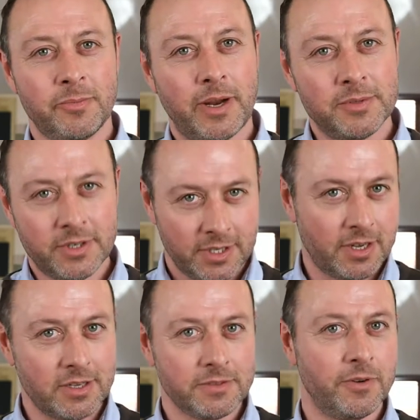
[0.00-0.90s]
perhaps on a
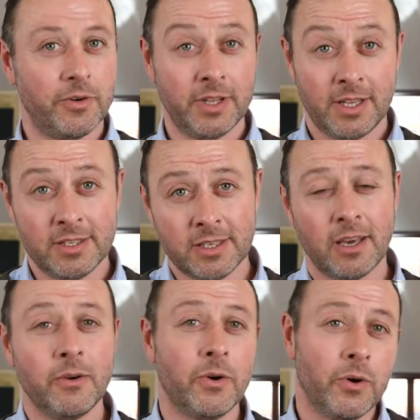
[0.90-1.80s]
dance floor in a
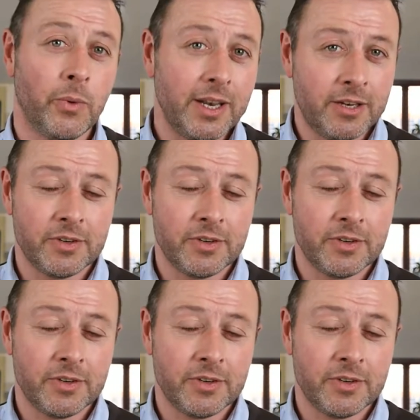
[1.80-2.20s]
disco or a wedding